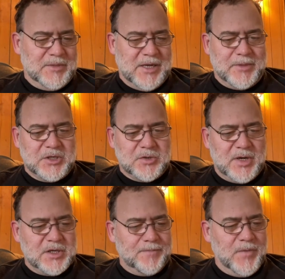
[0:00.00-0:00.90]

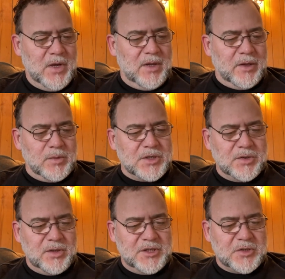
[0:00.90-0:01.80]
demonstration. There were
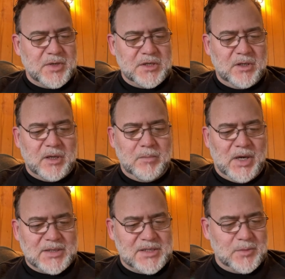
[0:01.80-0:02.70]
certainly strange-looking
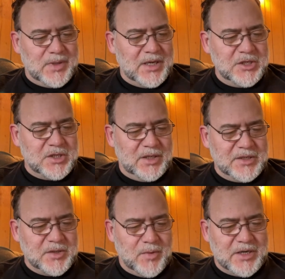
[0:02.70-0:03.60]
boxes with hinged
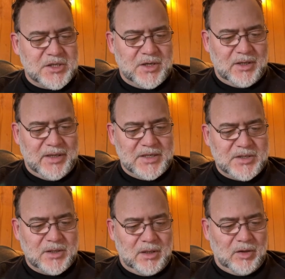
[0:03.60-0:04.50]
lids arranged on a
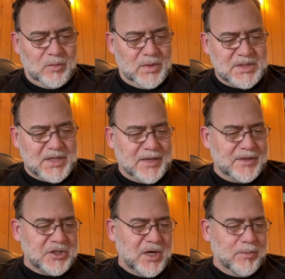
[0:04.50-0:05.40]
ledge along one side of the
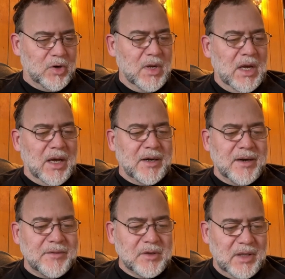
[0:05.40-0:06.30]
chamber. On
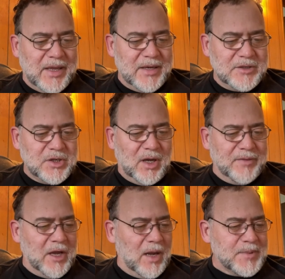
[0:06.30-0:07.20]
another ledge, on
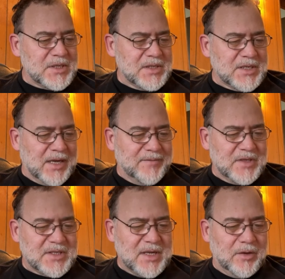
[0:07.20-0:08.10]
the opposite side of the
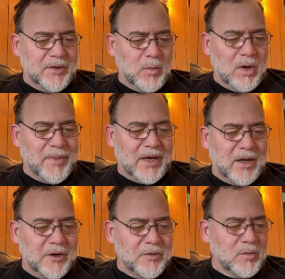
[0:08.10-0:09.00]
cell, there were about
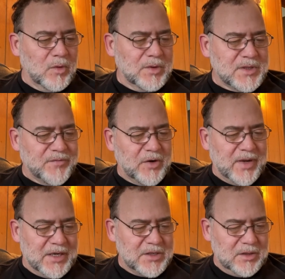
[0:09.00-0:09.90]
100 rolls of very
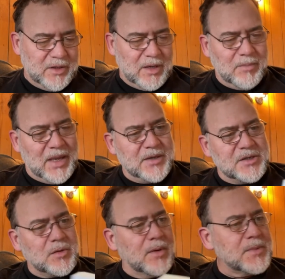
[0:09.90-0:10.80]
ancient-looking
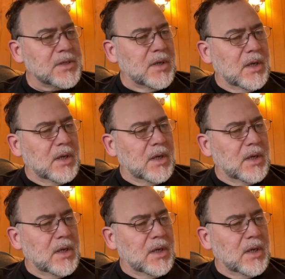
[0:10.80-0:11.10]
manuscripts.